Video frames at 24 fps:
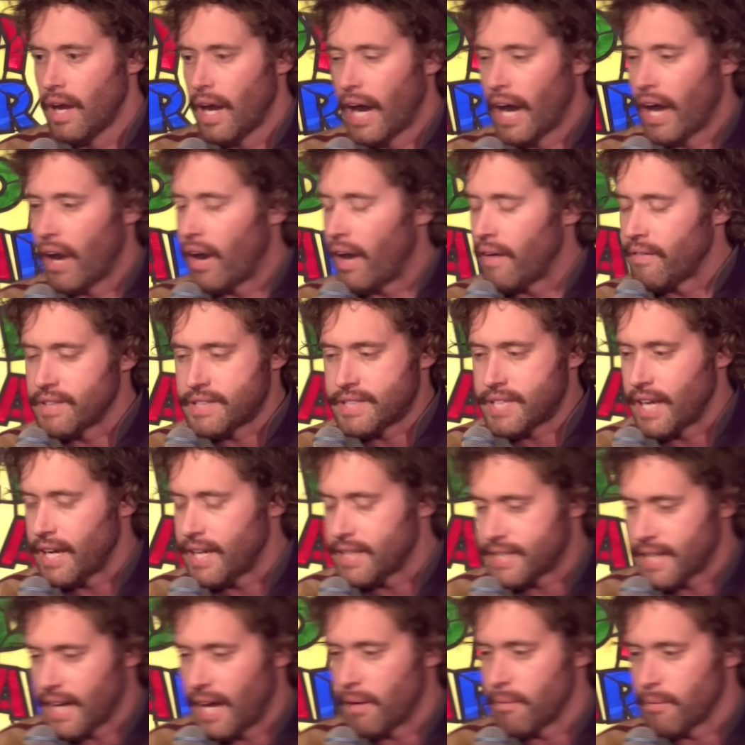I don't have a ton of
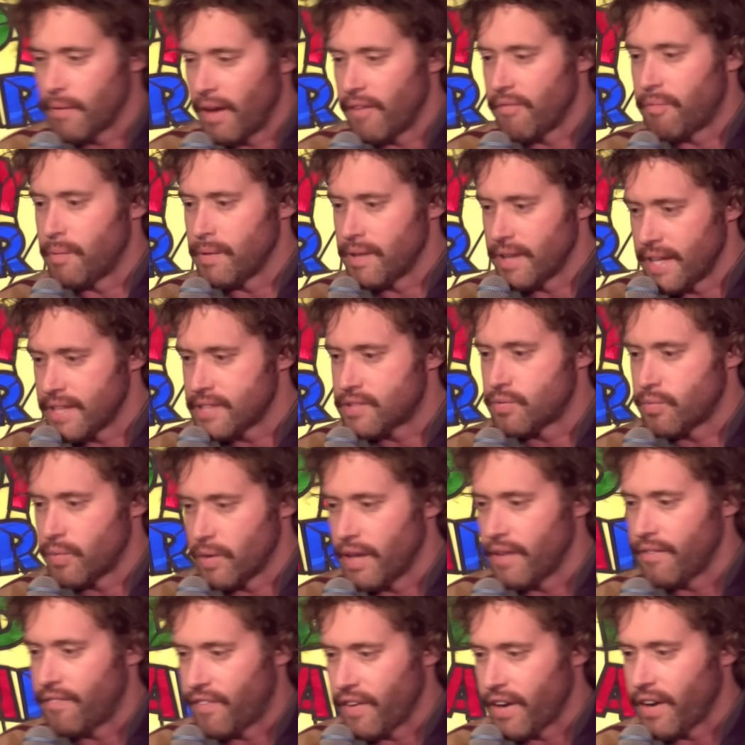time left, but let's
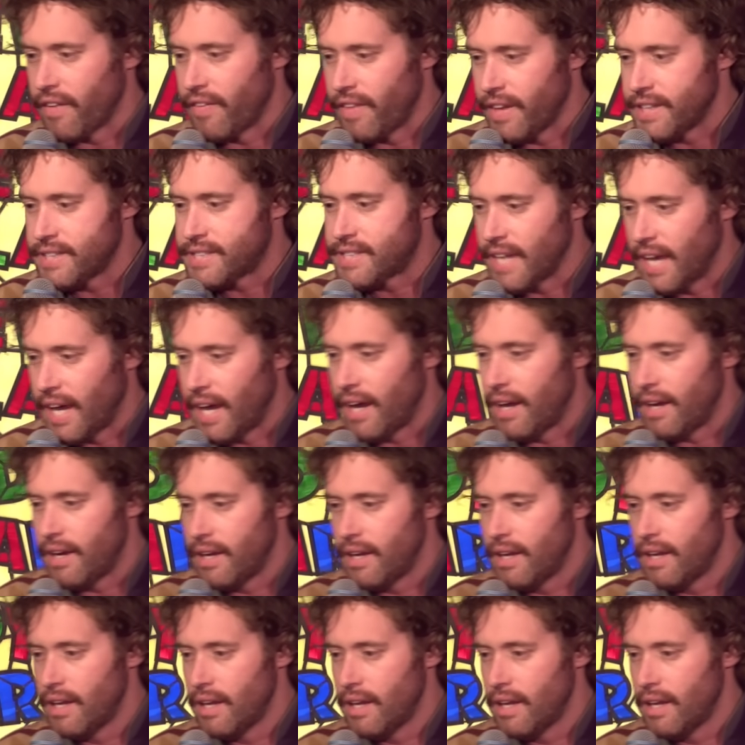really figure this out.